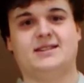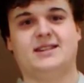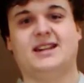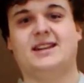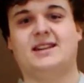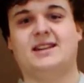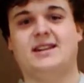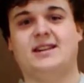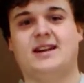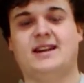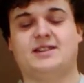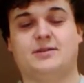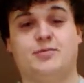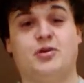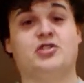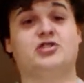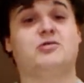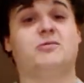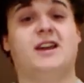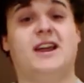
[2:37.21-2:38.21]
to, as
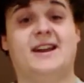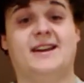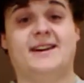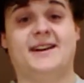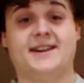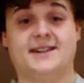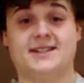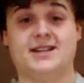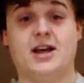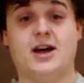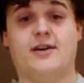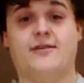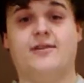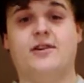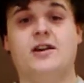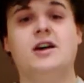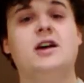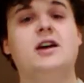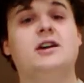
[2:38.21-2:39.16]
opposed to an end in itself,